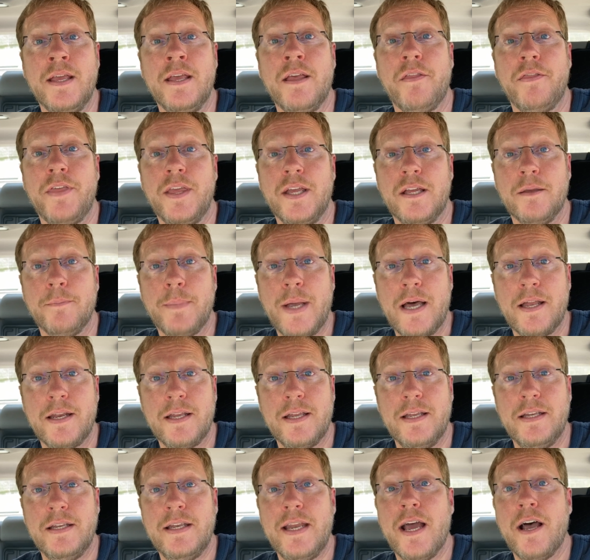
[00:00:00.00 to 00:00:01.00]
Think about
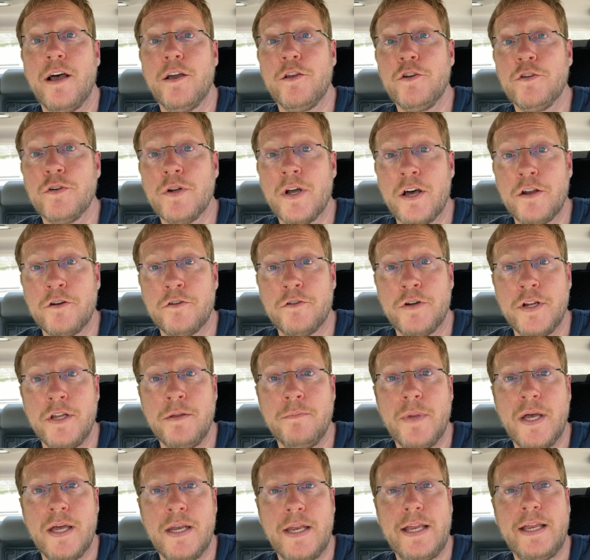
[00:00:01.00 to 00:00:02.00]
it. Now you're not earning
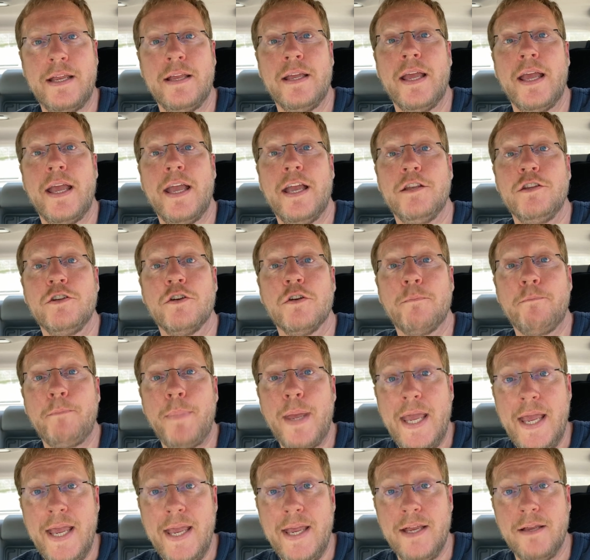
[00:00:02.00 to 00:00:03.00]
money and you're
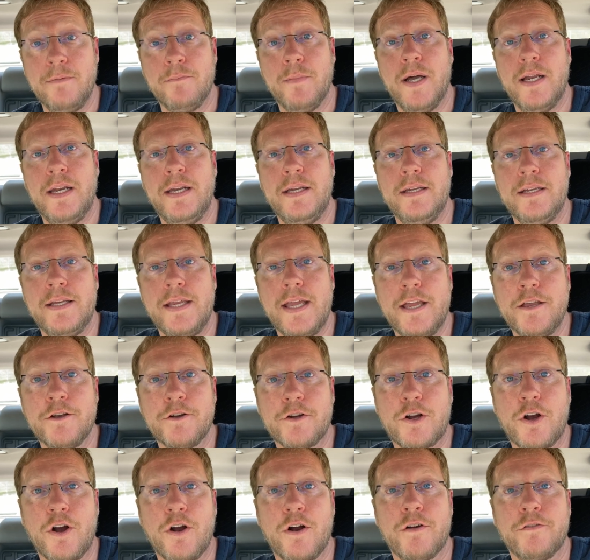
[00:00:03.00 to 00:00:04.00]
paying money to get your
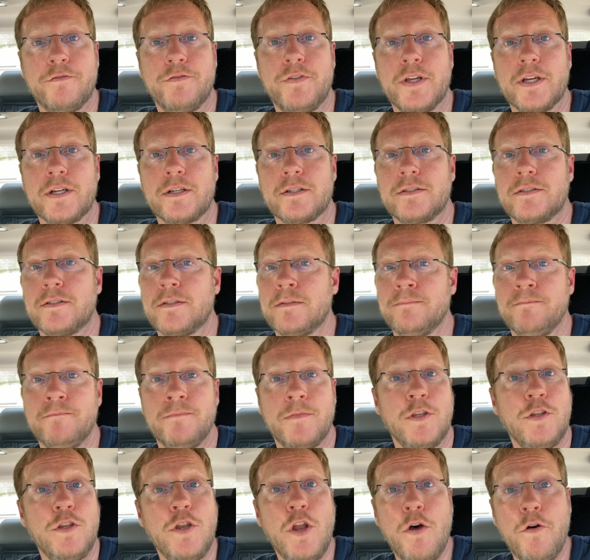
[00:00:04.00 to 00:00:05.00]
car fixed.
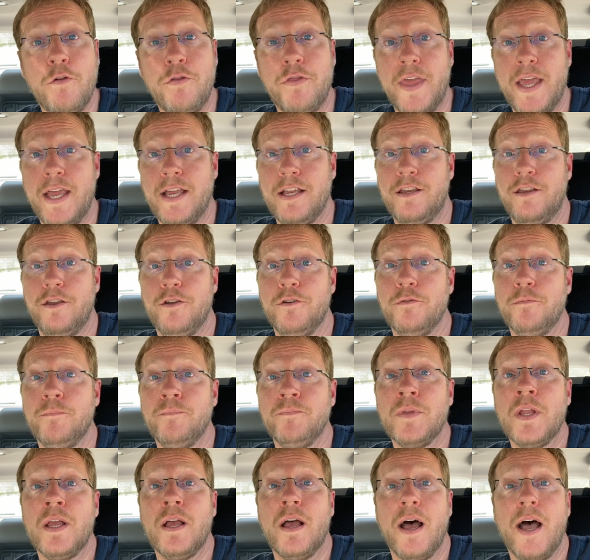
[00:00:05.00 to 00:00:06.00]
No, thank you.
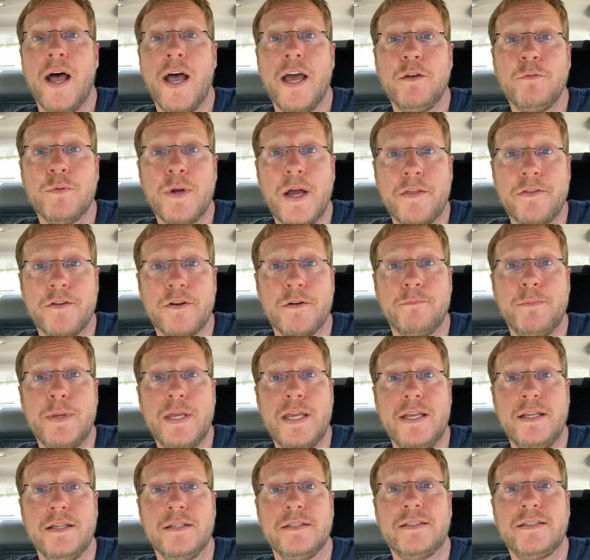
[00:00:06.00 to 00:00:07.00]
I'd rather
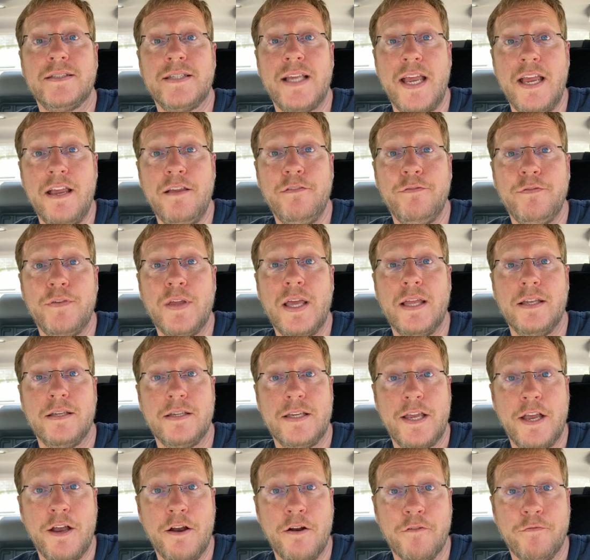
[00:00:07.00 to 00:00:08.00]
be safe and
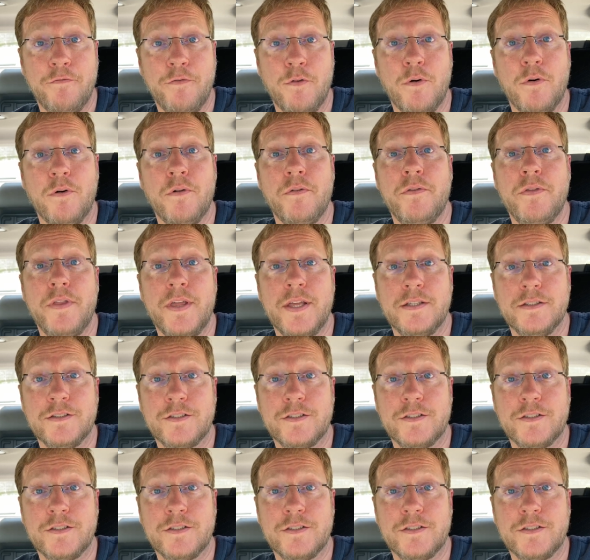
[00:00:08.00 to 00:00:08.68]
careful than